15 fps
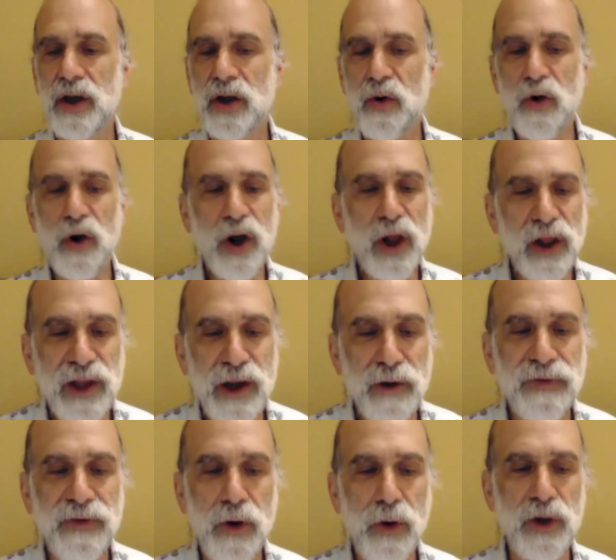or a clear
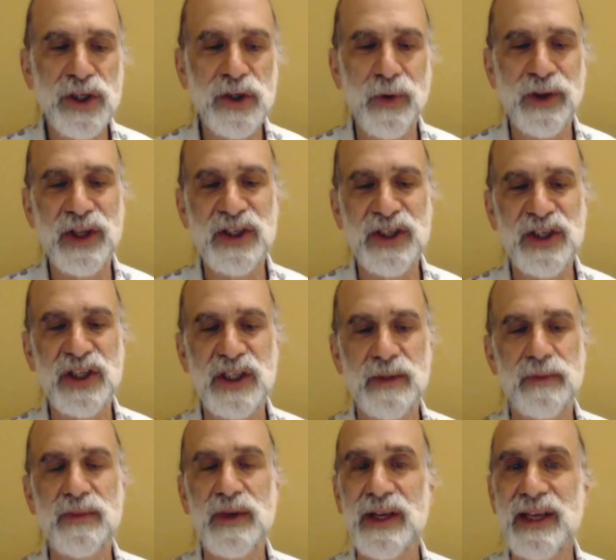focus of what the
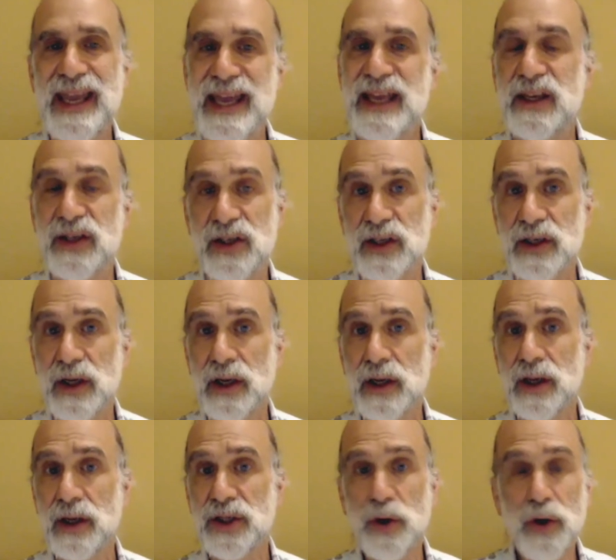system is.
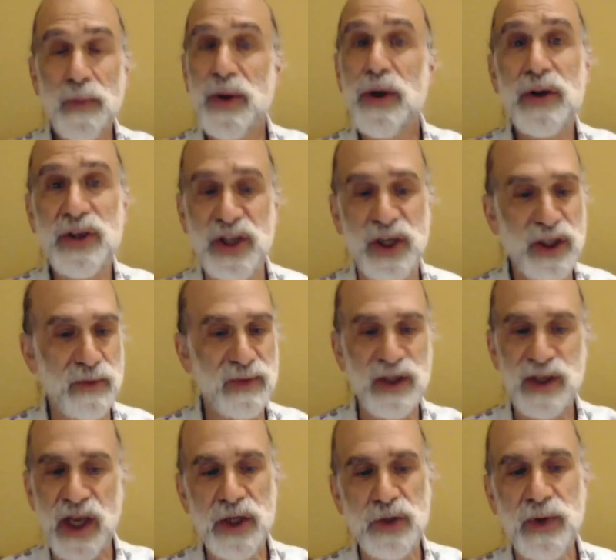So computer systems,
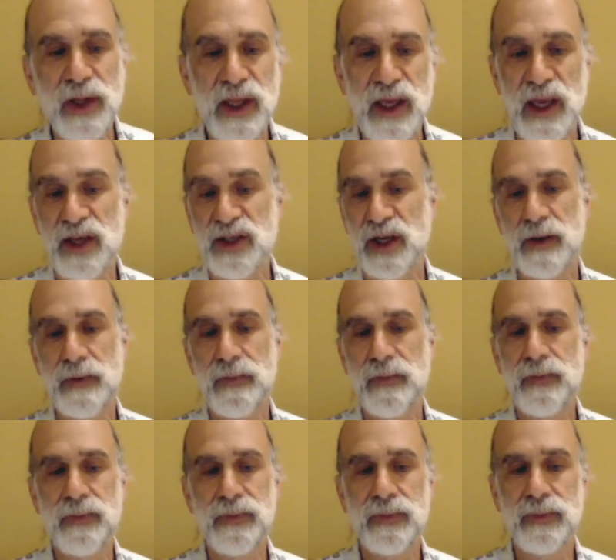it's really easy.
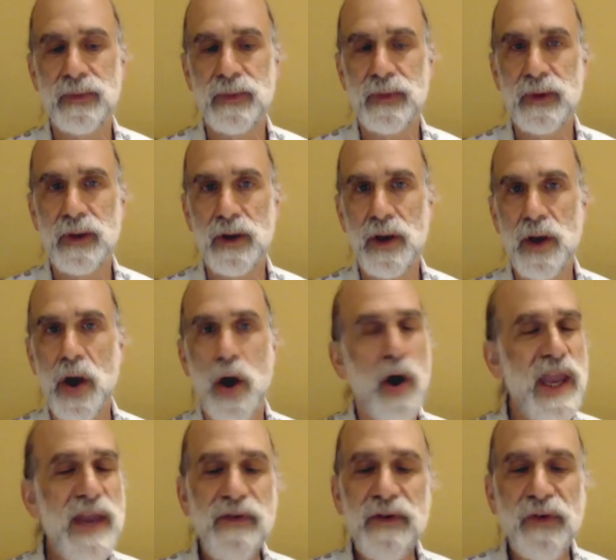
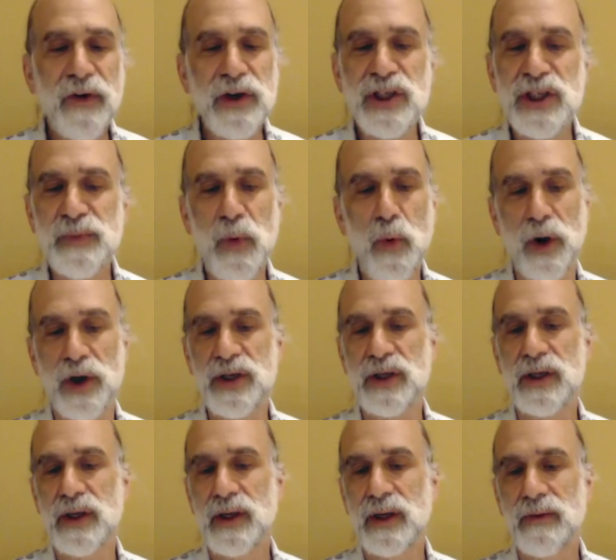Even for a sport,
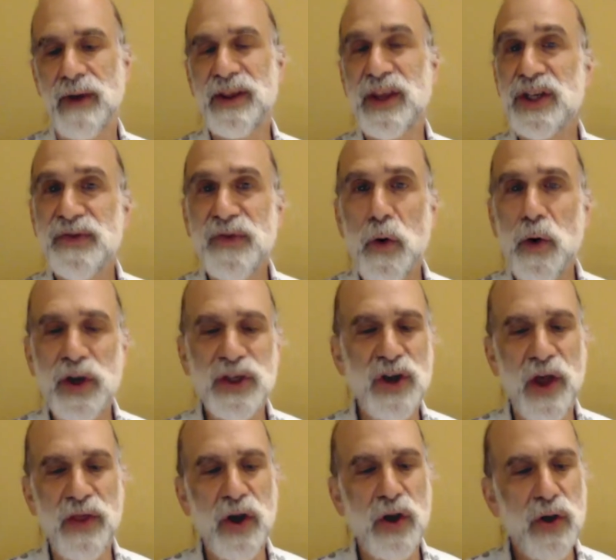right, this focus
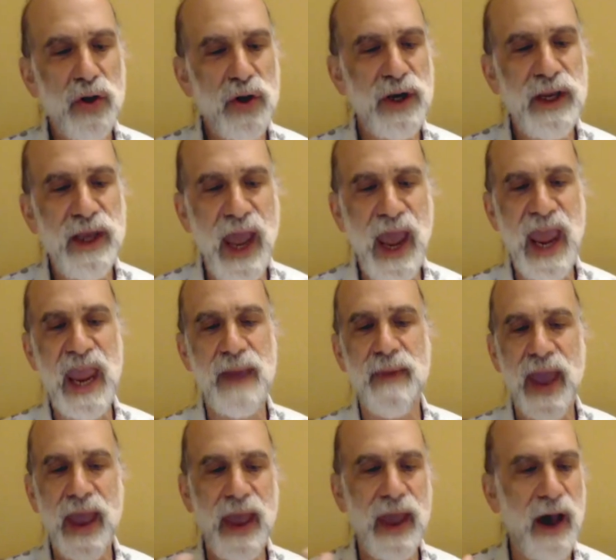on the good game
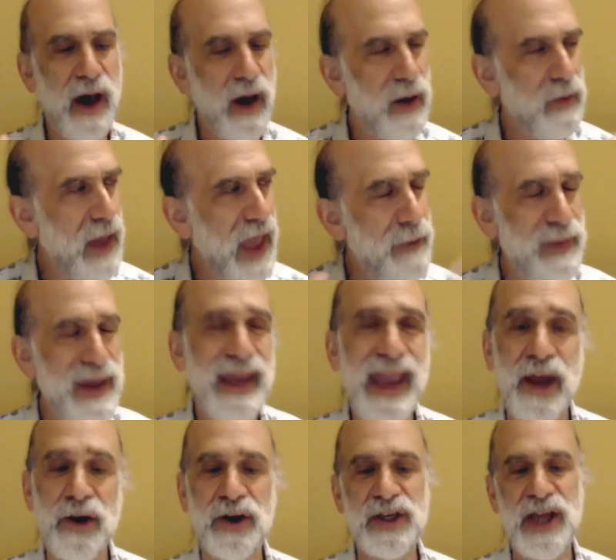uh, and being
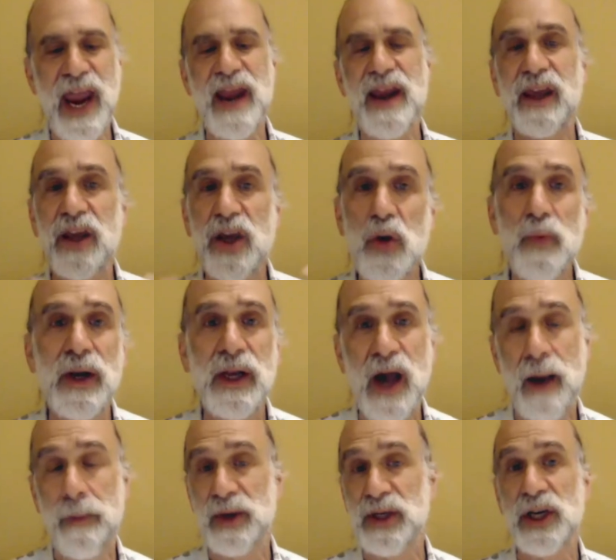entertaining, human
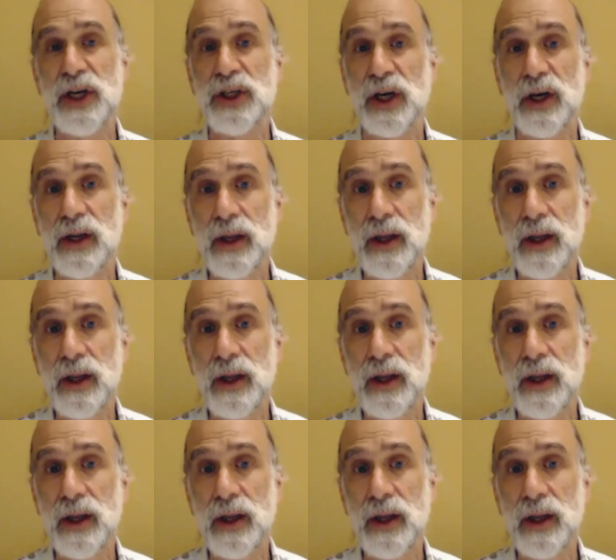competition.